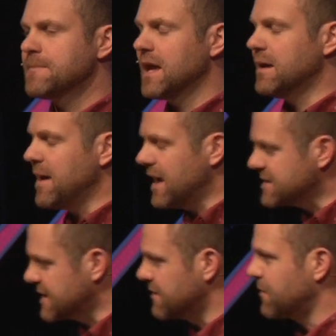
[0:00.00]
I'm
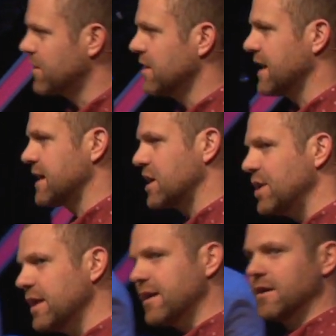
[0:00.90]
asking for like a
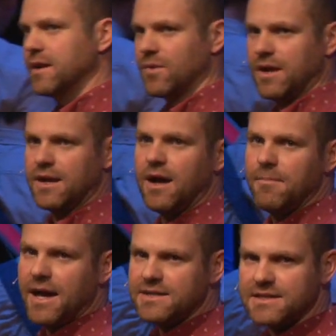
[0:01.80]
clarity right now.
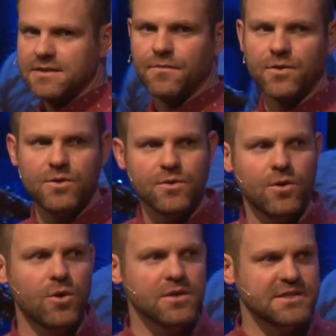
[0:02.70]
I'm asking for you,
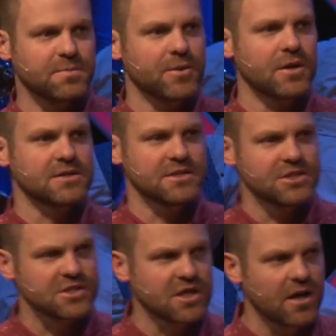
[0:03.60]
Holy Spirit, to
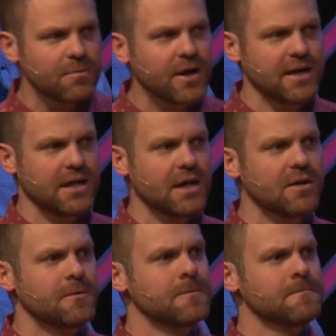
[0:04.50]
just come right
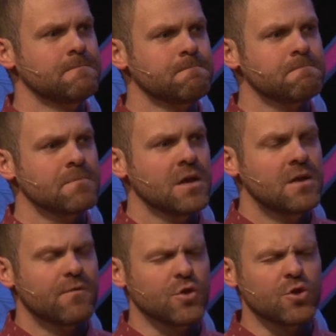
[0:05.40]
now,
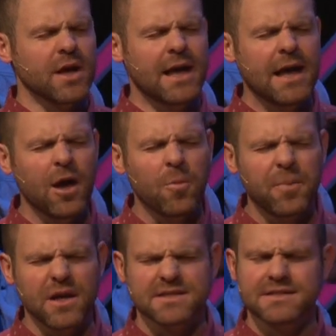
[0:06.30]
for you to help
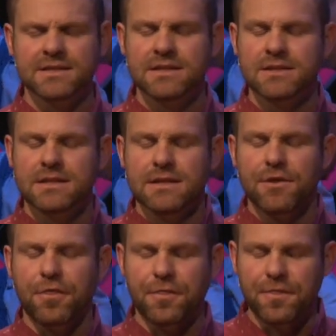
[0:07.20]
us
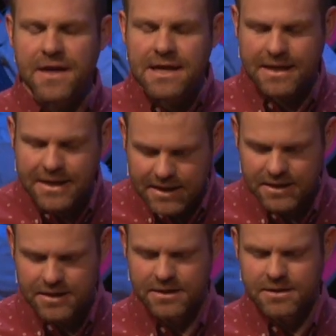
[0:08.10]
think
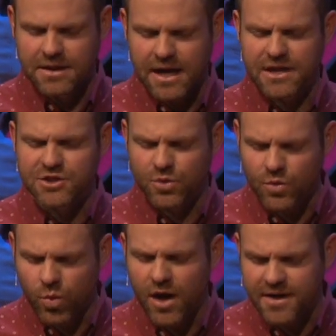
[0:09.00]
as you would
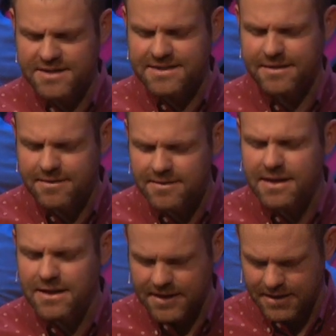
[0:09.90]
want us to
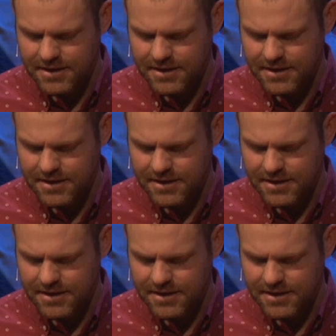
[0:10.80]
think.